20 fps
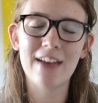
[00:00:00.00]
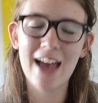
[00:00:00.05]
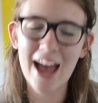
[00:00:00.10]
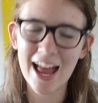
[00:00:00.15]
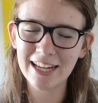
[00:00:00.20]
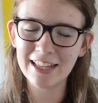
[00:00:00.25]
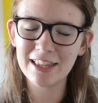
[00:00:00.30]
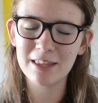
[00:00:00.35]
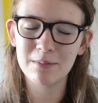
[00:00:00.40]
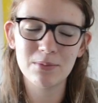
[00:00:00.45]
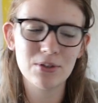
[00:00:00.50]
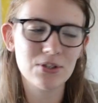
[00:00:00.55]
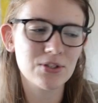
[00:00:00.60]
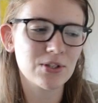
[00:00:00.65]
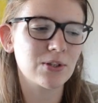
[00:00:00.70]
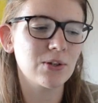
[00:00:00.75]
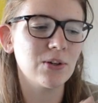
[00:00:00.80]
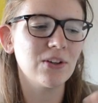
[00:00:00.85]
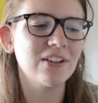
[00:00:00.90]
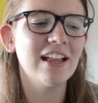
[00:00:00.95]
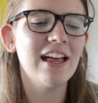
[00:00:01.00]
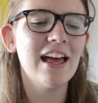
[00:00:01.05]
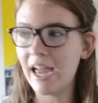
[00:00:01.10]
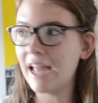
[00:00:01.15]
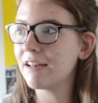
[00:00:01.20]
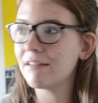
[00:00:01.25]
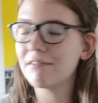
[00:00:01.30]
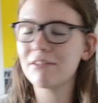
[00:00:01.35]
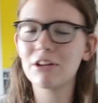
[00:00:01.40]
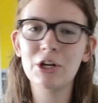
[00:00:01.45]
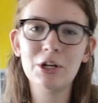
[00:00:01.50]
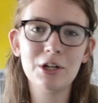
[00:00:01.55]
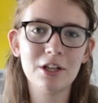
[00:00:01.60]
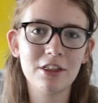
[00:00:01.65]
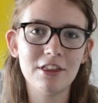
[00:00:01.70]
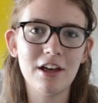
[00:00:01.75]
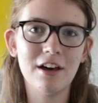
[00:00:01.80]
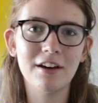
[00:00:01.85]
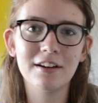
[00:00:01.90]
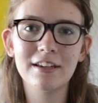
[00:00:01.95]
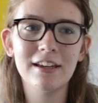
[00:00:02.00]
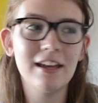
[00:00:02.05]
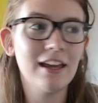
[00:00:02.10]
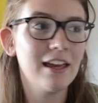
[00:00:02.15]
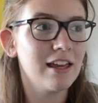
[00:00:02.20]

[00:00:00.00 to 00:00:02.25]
Annie the Musical, and who'd have thunk,